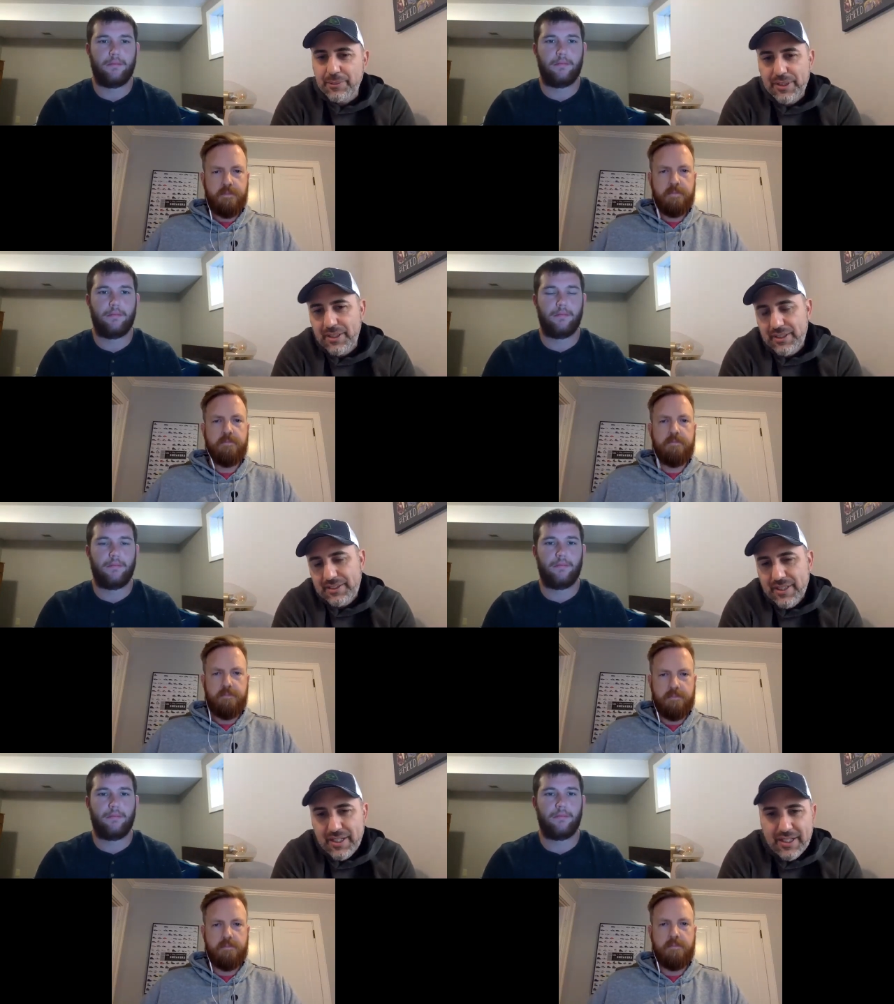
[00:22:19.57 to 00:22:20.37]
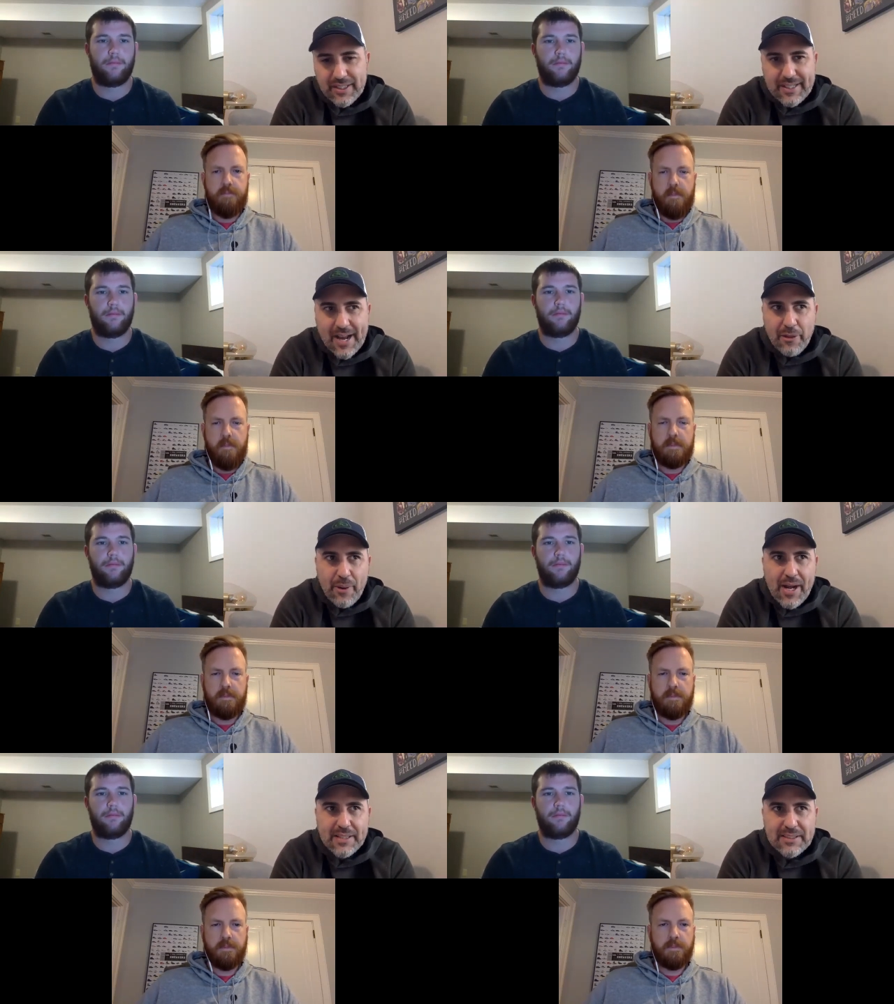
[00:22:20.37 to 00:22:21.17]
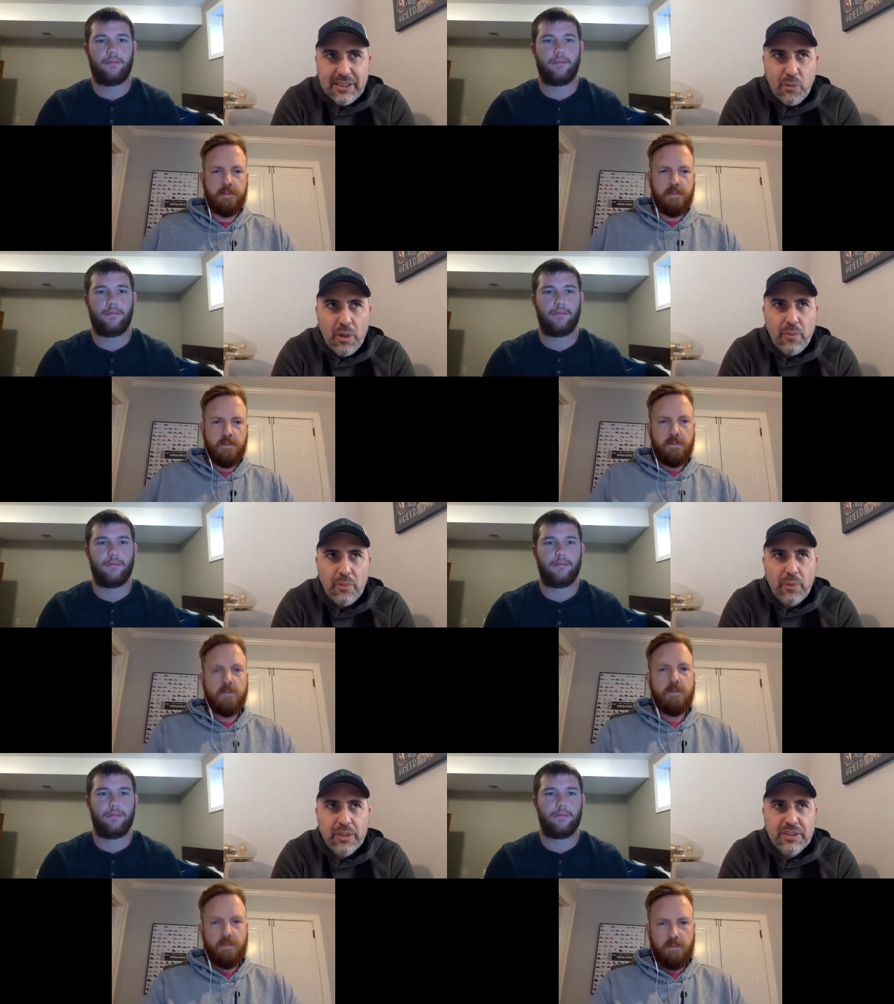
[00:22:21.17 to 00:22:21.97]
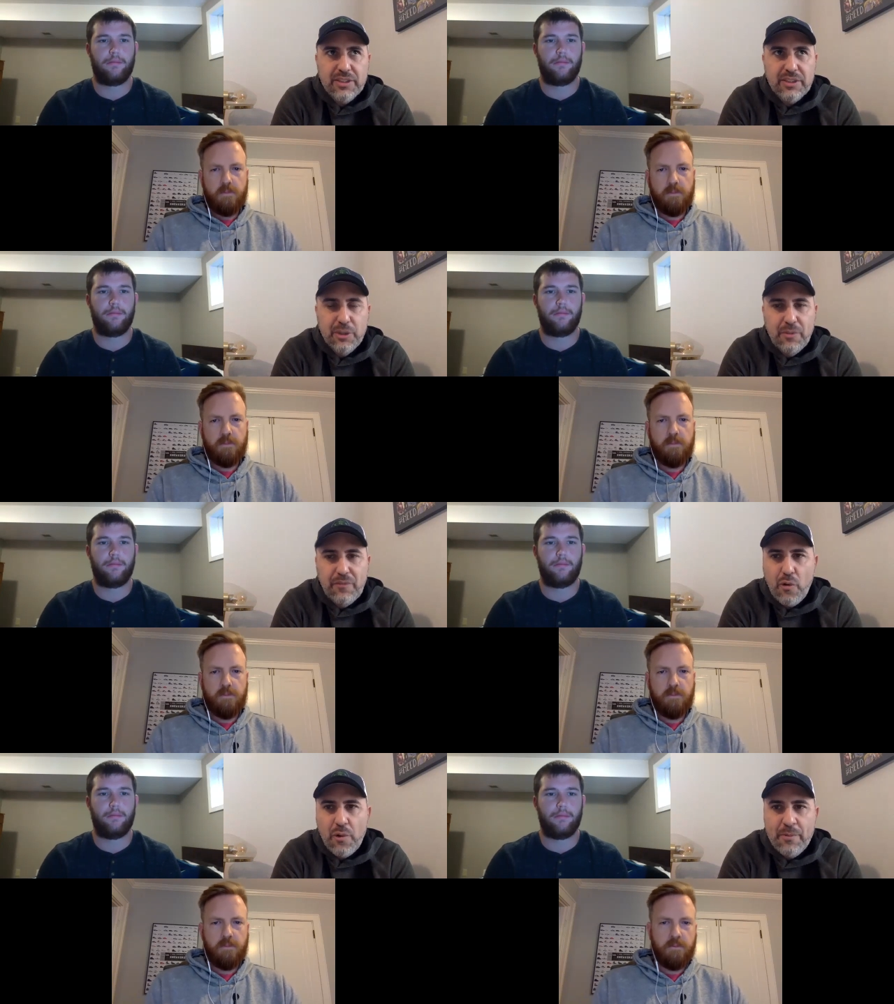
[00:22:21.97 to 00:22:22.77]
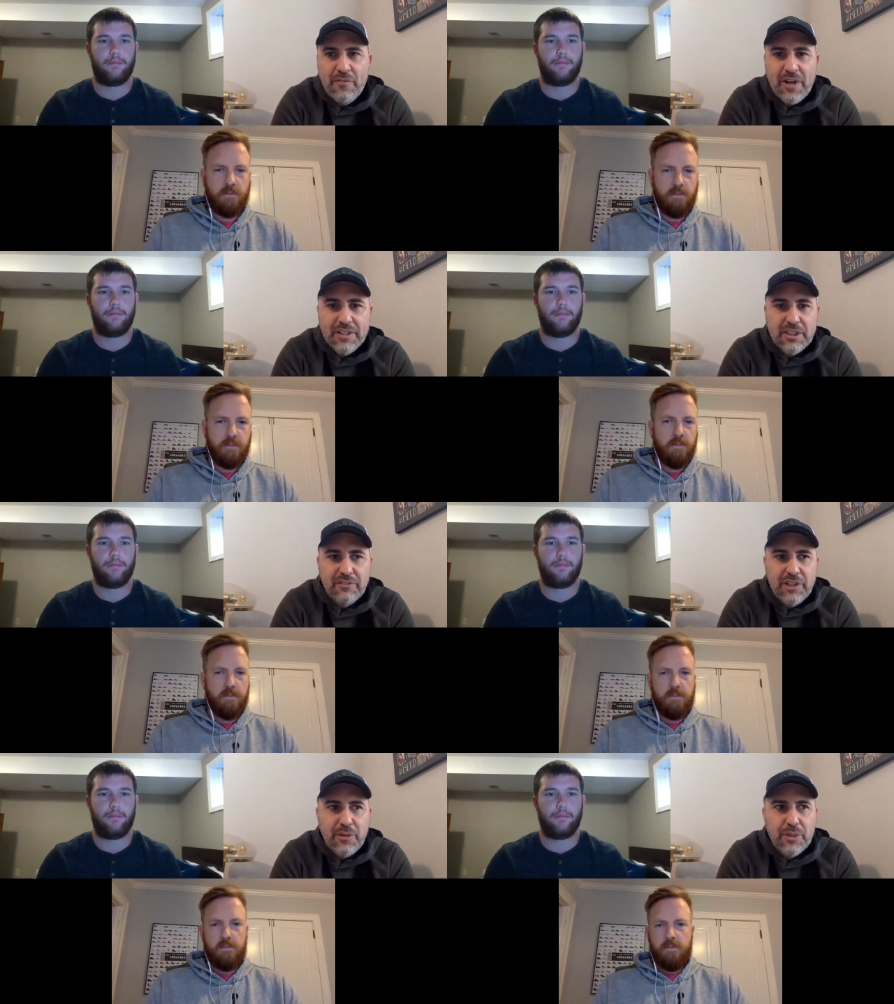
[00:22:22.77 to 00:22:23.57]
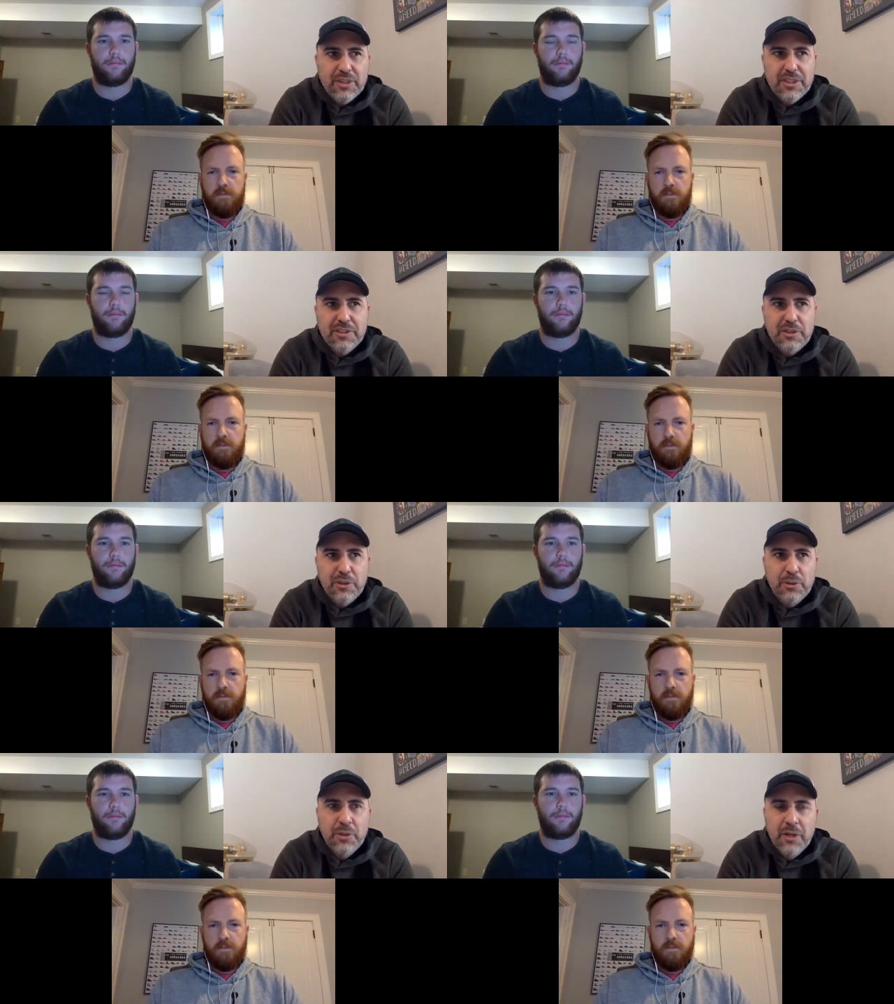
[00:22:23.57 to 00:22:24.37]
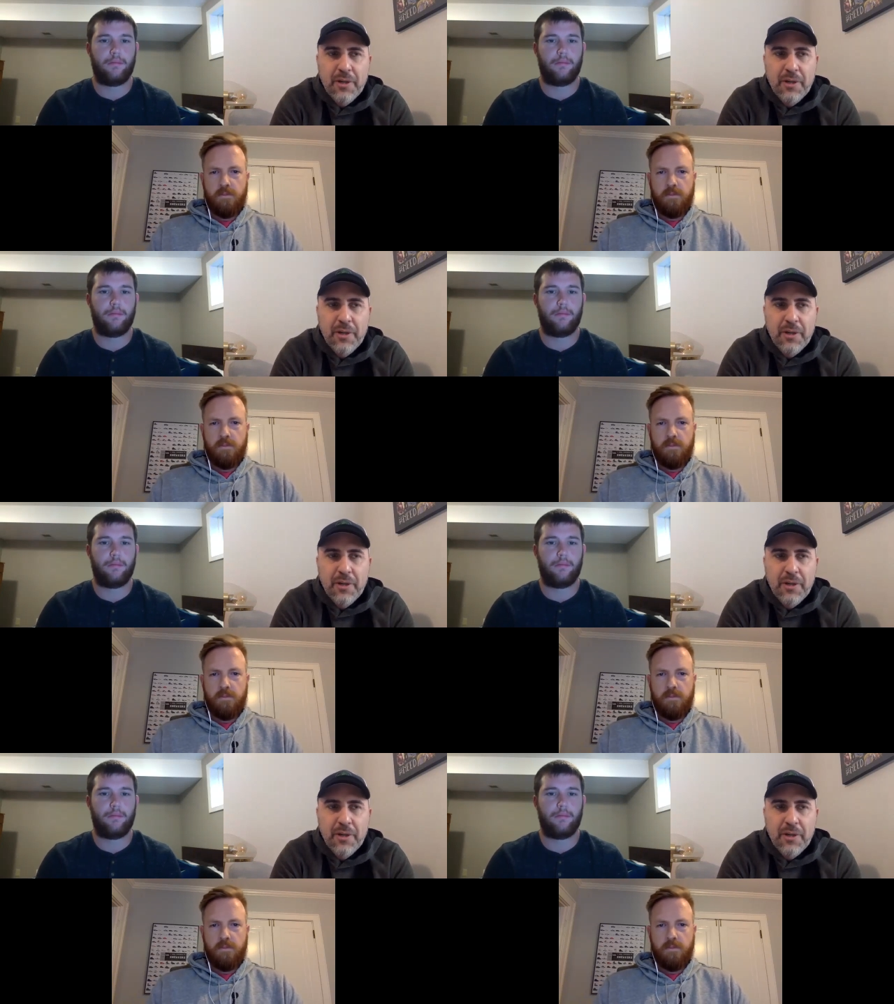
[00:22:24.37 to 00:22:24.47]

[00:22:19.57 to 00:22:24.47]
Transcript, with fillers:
Speaker 1: It is kind of the way I see it. What what does this do before we move on to Silvio? What does this do